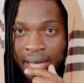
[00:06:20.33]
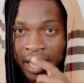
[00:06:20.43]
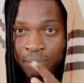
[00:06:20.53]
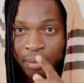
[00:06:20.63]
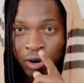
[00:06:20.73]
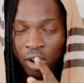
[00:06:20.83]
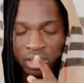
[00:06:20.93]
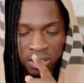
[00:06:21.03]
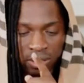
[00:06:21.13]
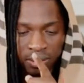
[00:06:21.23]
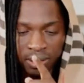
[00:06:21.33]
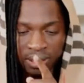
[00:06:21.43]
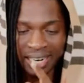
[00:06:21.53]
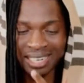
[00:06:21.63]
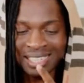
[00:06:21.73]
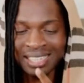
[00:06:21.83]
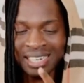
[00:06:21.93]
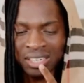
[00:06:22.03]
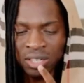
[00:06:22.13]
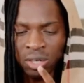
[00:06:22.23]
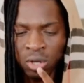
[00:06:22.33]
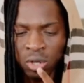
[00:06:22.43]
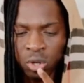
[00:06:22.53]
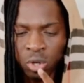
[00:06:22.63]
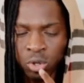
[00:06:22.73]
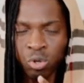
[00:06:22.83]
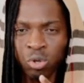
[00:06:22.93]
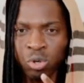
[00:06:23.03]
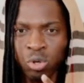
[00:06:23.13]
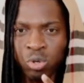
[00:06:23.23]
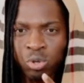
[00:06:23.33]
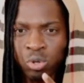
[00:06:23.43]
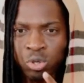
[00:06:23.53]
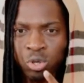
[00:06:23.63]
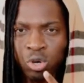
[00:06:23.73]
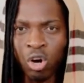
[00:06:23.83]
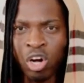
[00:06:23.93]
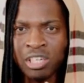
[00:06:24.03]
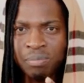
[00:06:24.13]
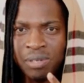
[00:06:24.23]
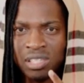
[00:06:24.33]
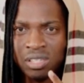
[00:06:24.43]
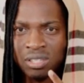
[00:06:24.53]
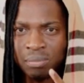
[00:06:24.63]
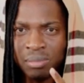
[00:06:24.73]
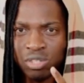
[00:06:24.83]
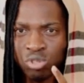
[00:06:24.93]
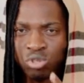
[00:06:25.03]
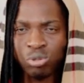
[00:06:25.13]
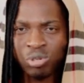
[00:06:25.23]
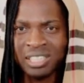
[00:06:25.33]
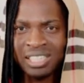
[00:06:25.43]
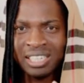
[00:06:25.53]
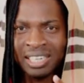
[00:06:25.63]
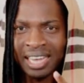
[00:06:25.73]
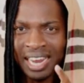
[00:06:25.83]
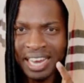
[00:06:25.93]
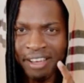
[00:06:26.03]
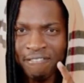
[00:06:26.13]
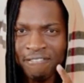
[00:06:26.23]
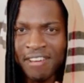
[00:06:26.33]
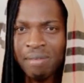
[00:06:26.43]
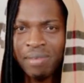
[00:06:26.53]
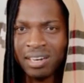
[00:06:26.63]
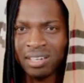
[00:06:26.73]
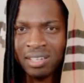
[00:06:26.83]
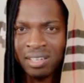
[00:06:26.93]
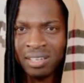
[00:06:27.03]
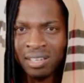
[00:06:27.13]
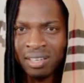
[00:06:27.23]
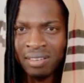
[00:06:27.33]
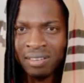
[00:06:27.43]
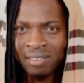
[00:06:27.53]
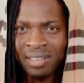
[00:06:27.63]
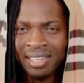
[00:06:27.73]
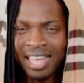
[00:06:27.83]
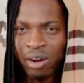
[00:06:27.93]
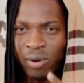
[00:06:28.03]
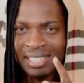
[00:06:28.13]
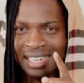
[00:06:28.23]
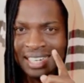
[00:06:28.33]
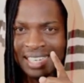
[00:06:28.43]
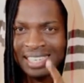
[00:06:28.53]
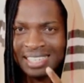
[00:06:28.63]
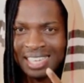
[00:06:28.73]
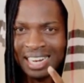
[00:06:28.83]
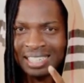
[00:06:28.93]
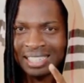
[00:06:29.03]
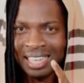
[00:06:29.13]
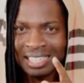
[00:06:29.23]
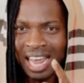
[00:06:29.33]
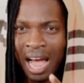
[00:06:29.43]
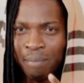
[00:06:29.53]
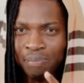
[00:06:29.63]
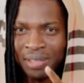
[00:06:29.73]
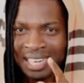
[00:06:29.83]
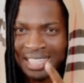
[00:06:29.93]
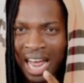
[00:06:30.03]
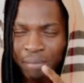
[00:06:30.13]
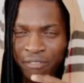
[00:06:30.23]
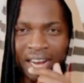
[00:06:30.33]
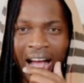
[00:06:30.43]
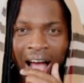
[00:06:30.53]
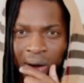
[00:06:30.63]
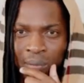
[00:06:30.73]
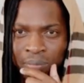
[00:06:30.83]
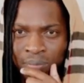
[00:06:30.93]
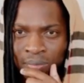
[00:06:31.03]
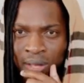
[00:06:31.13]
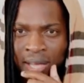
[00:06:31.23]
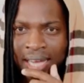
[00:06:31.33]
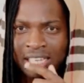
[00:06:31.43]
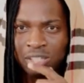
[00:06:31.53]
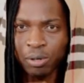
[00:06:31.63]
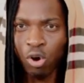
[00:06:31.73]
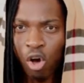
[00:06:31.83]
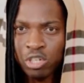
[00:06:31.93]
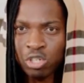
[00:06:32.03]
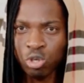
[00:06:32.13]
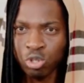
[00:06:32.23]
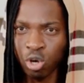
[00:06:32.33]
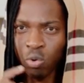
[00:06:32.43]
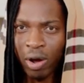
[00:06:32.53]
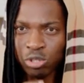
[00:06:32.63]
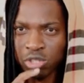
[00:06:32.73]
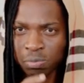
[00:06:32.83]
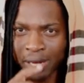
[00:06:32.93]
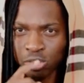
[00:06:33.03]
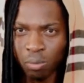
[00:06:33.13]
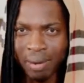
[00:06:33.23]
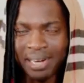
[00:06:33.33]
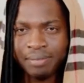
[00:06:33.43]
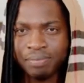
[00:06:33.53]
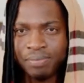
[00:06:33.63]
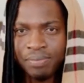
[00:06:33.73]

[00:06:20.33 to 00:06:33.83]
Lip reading: Because the reason you got Miss Trudy and her family, that was an insult. That type of a cow is because you don't want to spend your money.